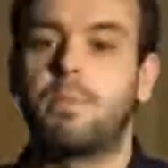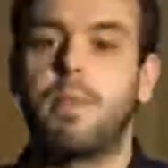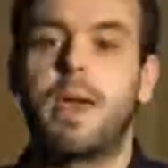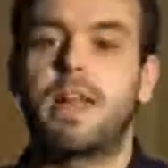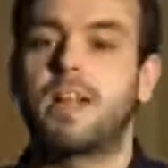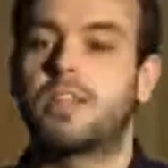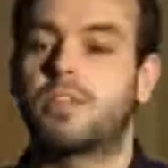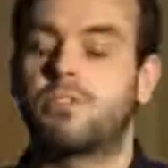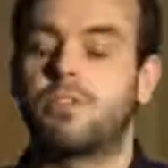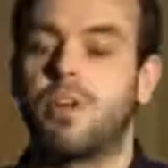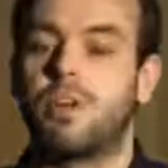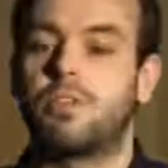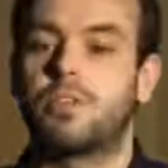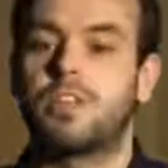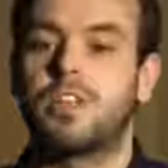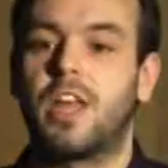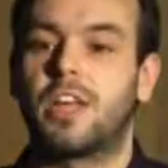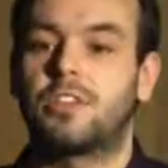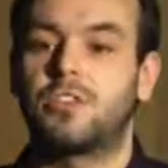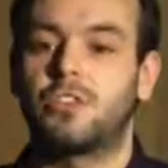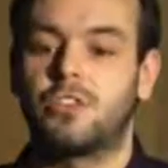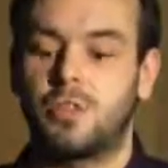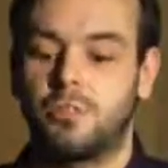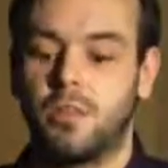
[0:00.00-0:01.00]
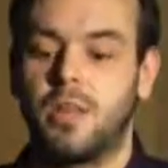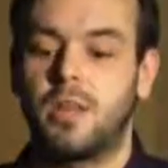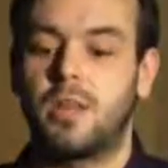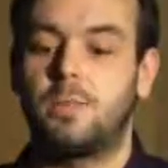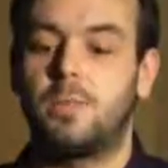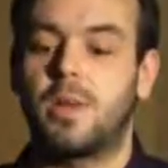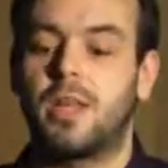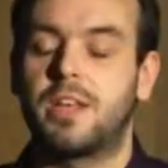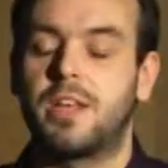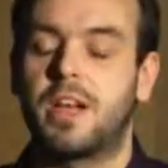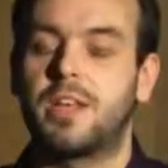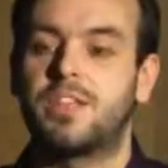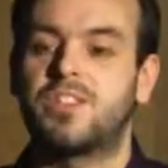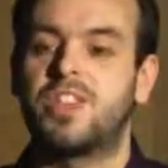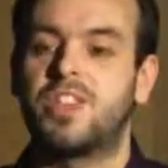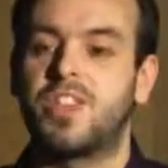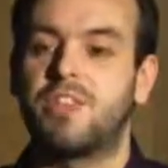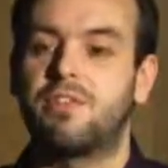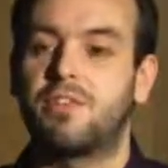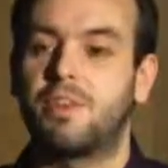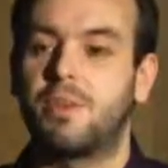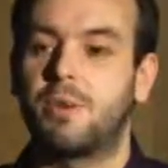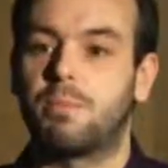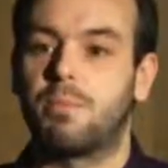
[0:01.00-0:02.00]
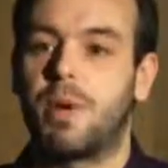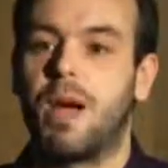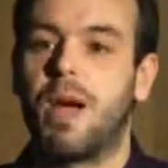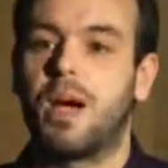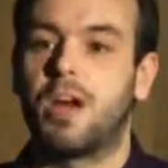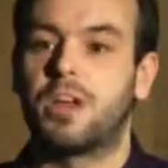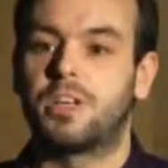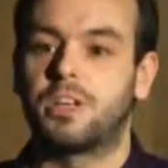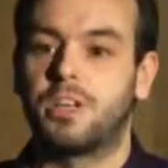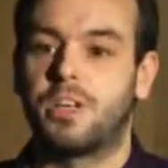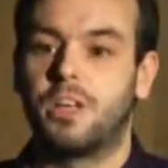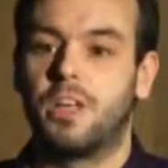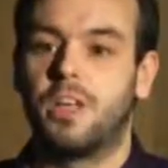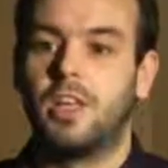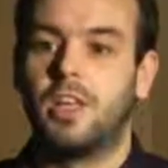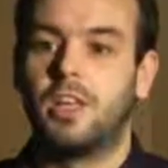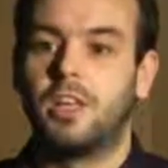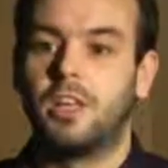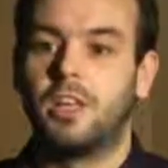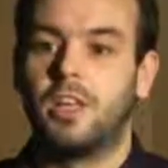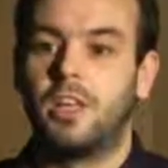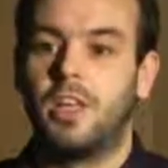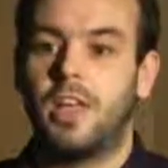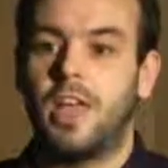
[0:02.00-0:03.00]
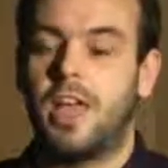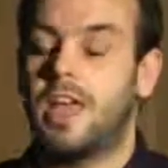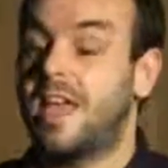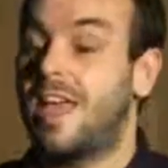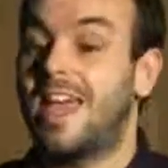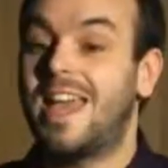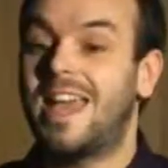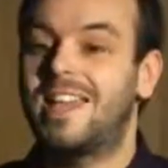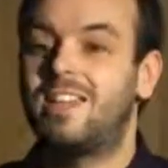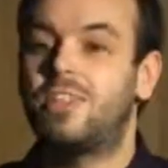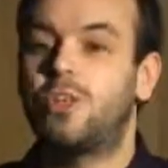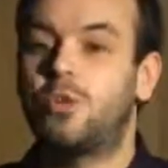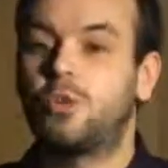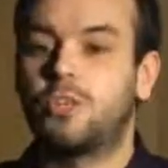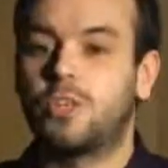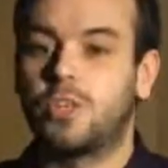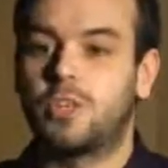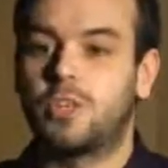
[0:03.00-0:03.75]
the medals around his neck doesn't mean he played any significant part in those